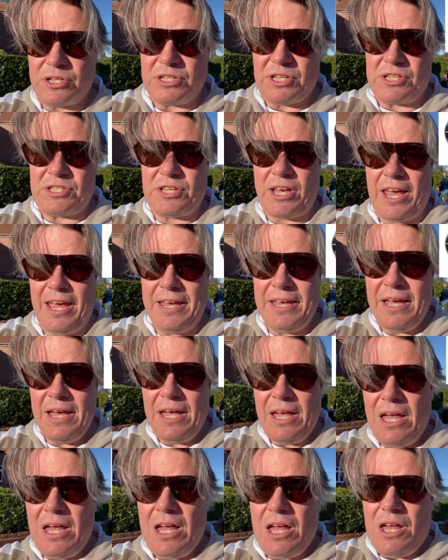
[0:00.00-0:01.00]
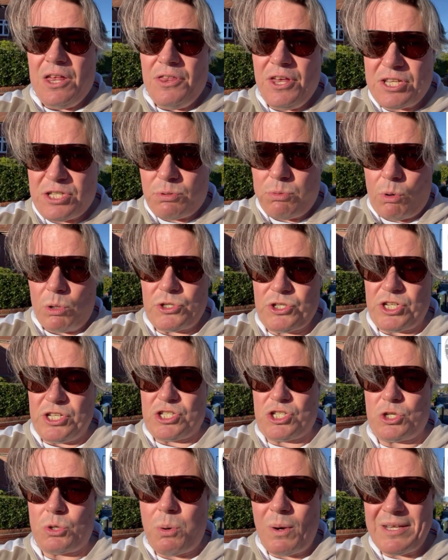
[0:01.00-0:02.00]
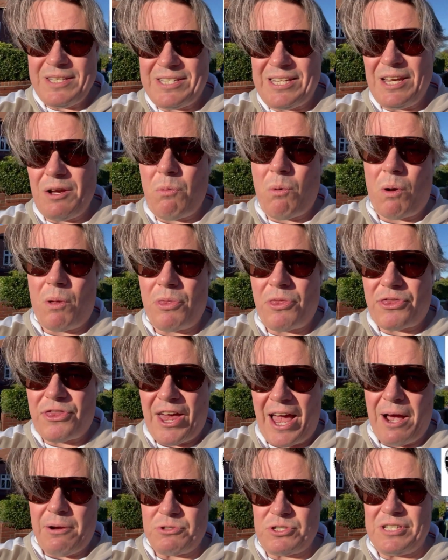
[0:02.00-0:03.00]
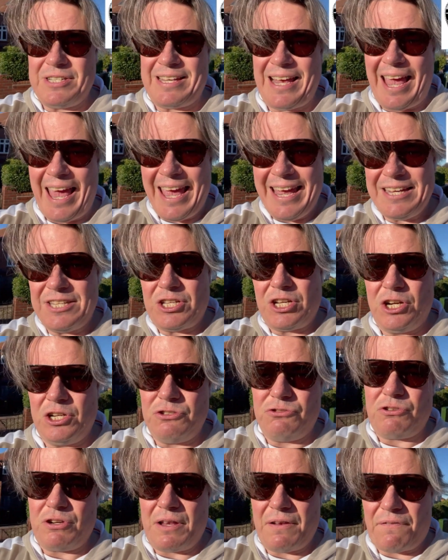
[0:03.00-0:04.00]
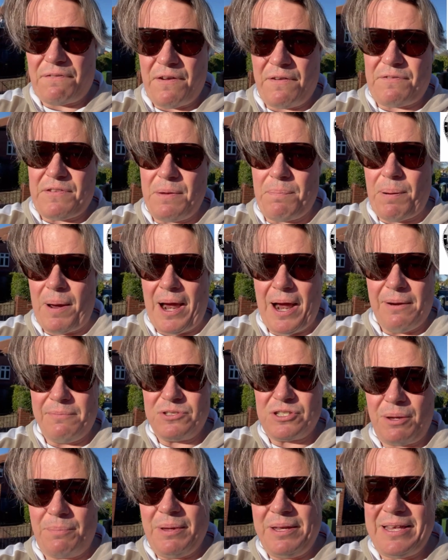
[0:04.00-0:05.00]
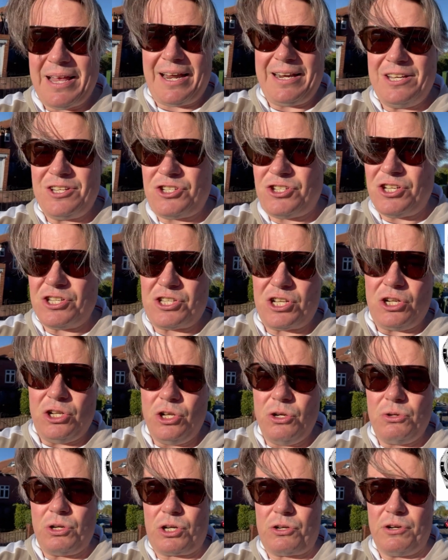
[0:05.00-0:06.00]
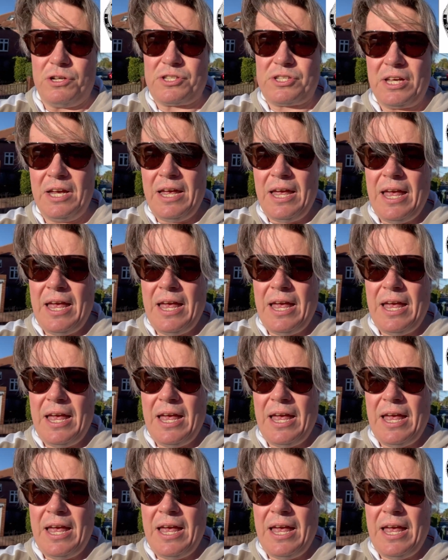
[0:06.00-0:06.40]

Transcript: As I say, this watch is twenty-one thousand eight hundred and fifty pounds. I mean, that is just ludicrous.